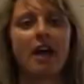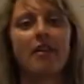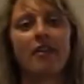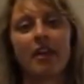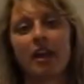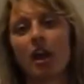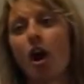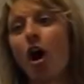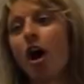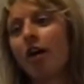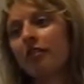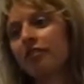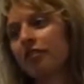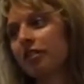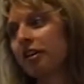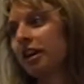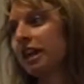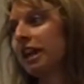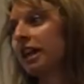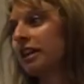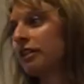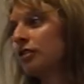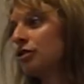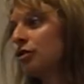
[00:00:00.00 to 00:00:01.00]
and then
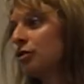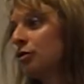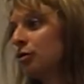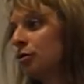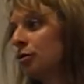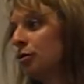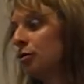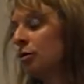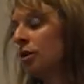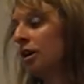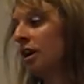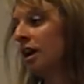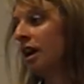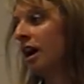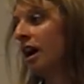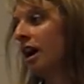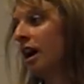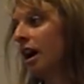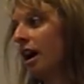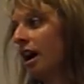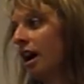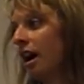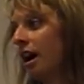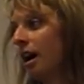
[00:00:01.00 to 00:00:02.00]
offering it to
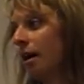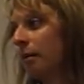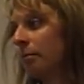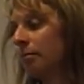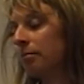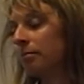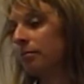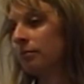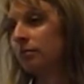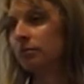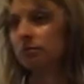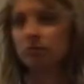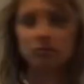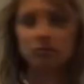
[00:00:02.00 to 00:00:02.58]
um,